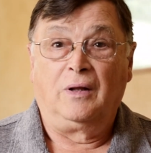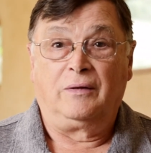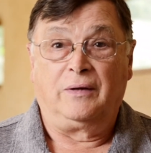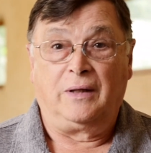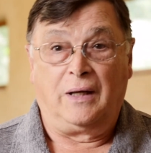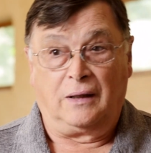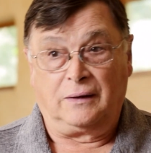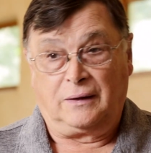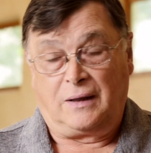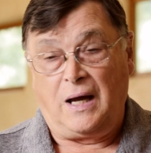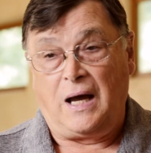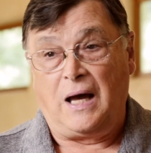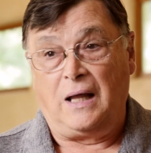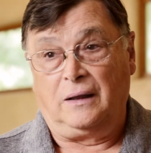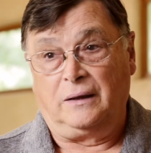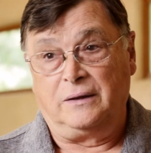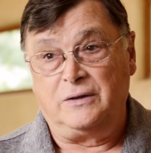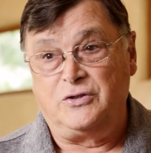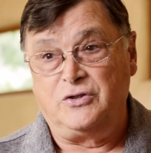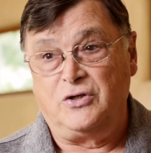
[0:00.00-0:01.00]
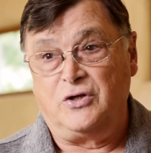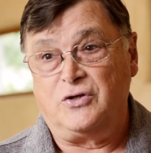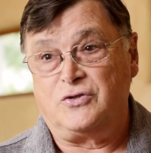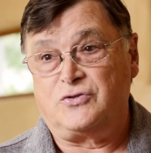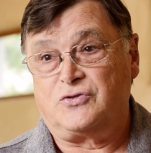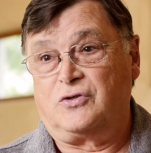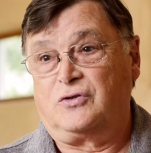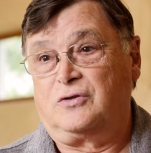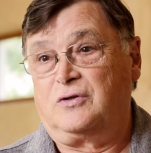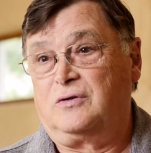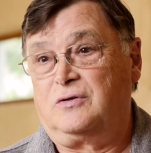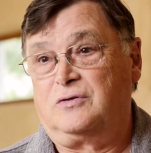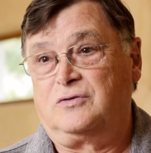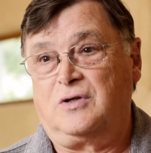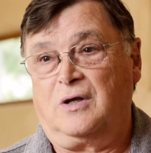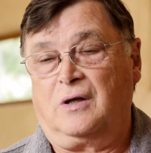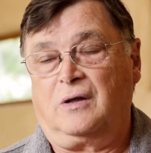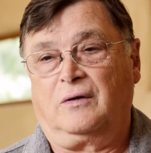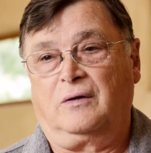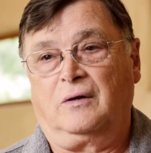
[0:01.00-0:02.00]
The oncologist,
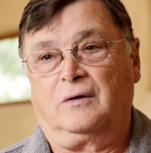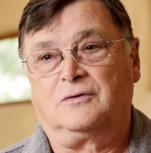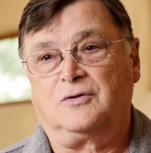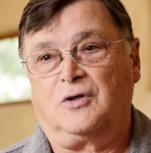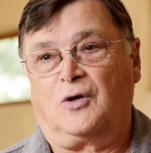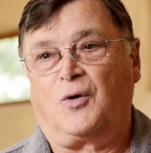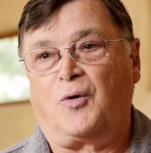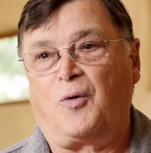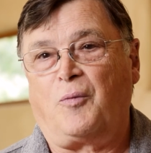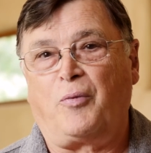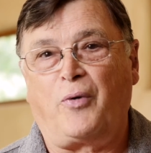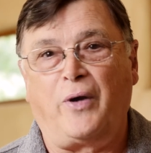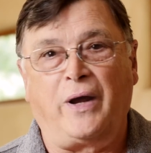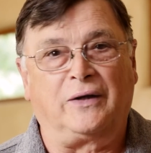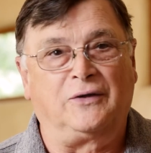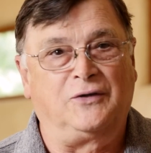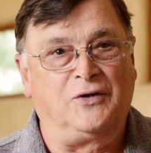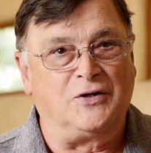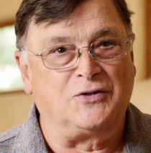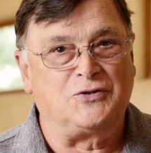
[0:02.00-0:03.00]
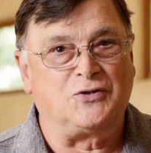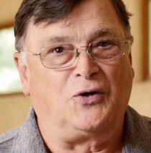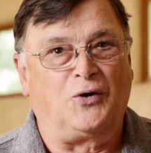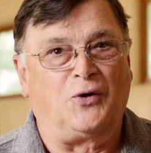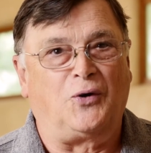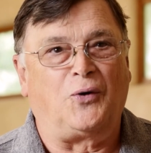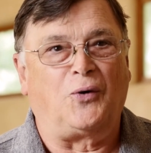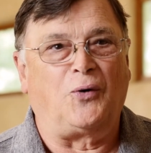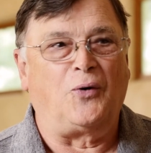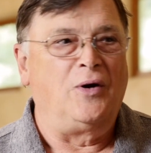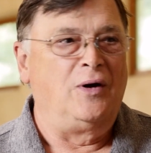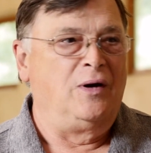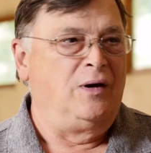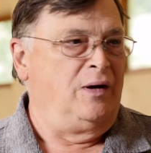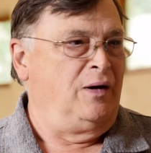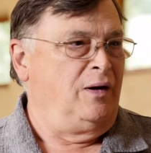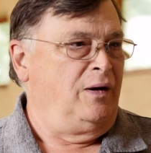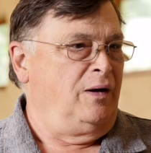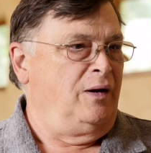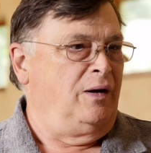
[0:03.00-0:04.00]
the general practitioner,
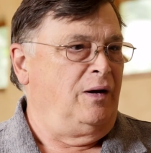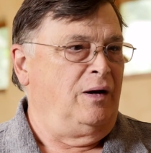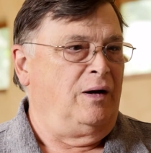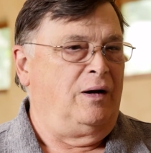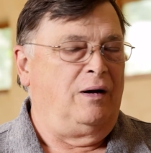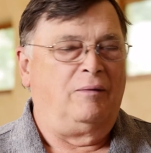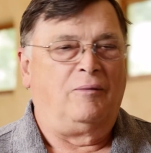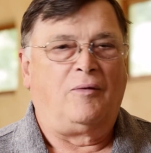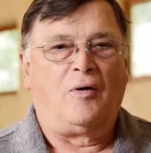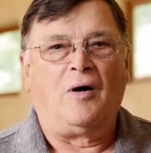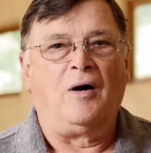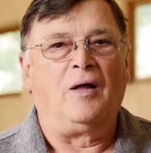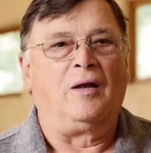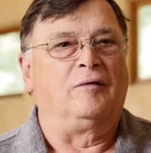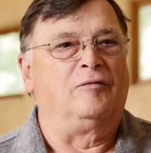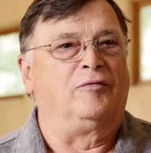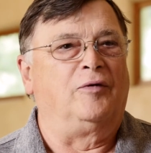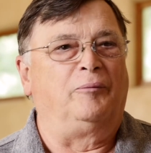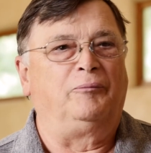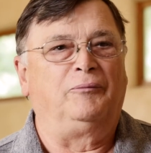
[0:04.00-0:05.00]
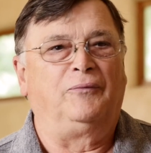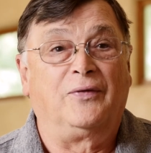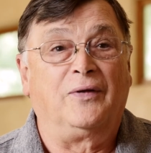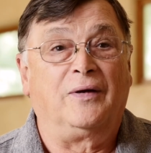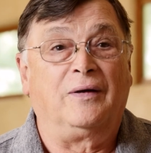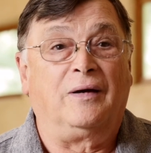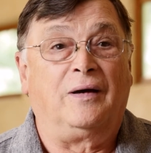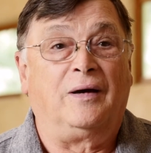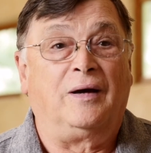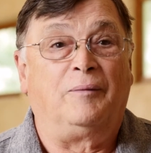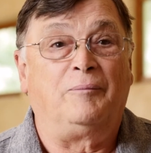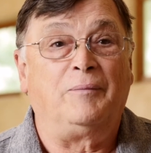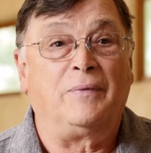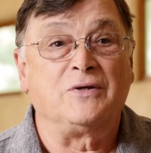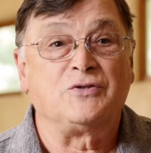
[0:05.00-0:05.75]
all of them.